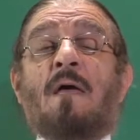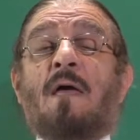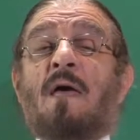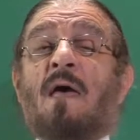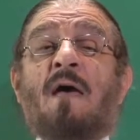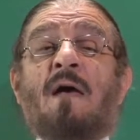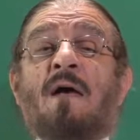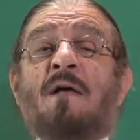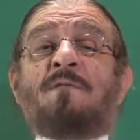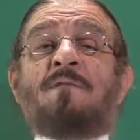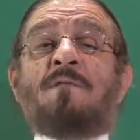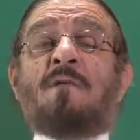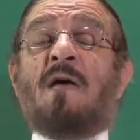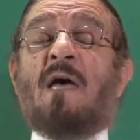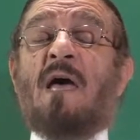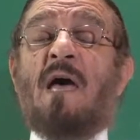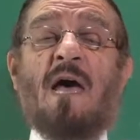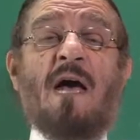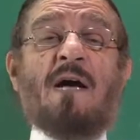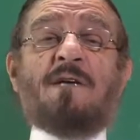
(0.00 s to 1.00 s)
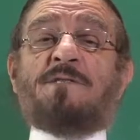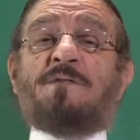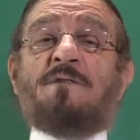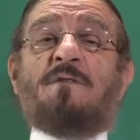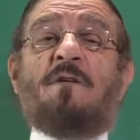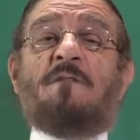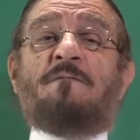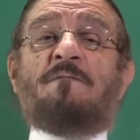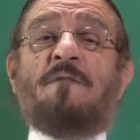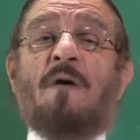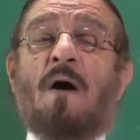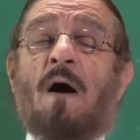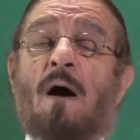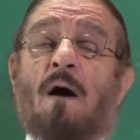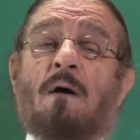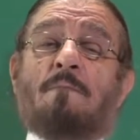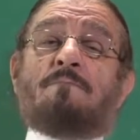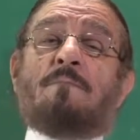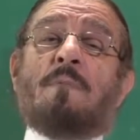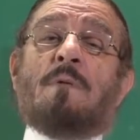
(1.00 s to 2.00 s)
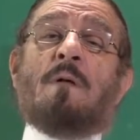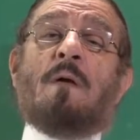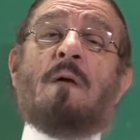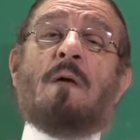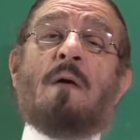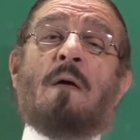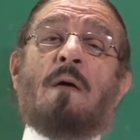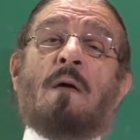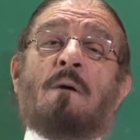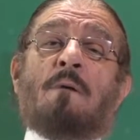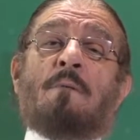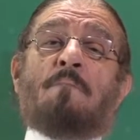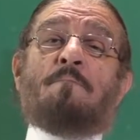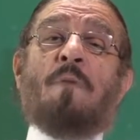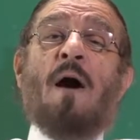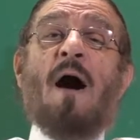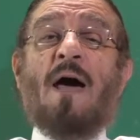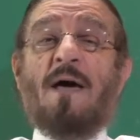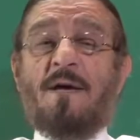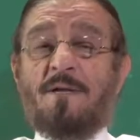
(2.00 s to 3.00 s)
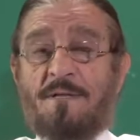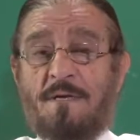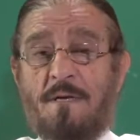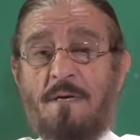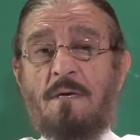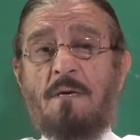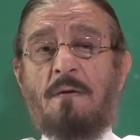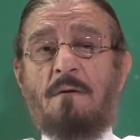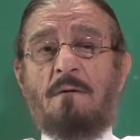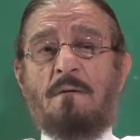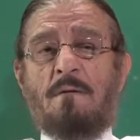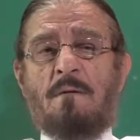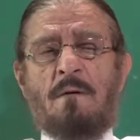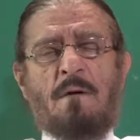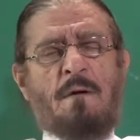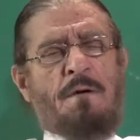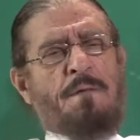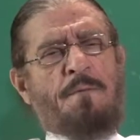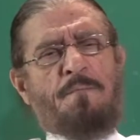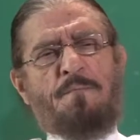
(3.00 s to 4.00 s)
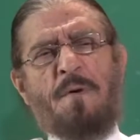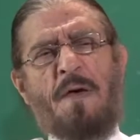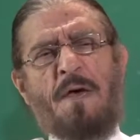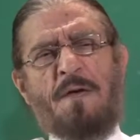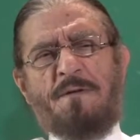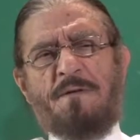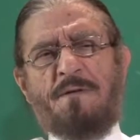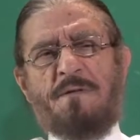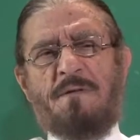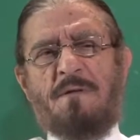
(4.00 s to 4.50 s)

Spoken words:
And acts of piety are the best